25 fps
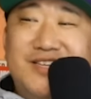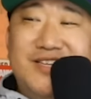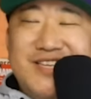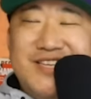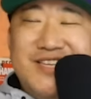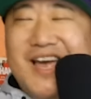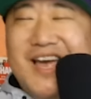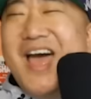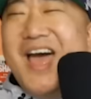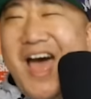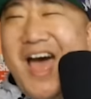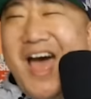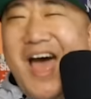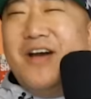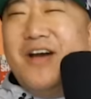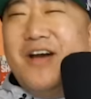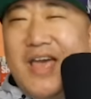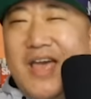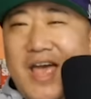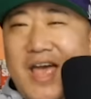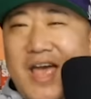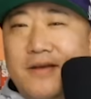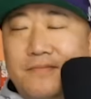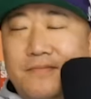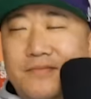He's like, ah,
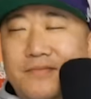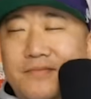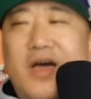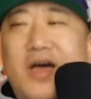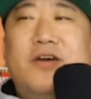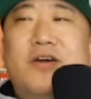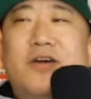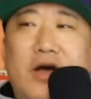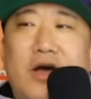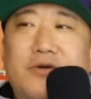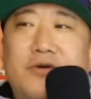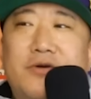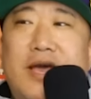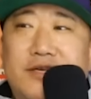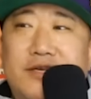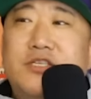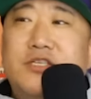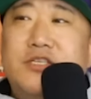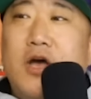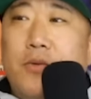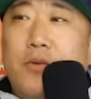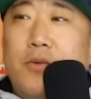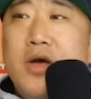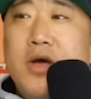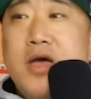okay, okay.
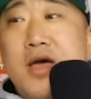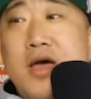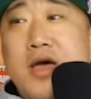So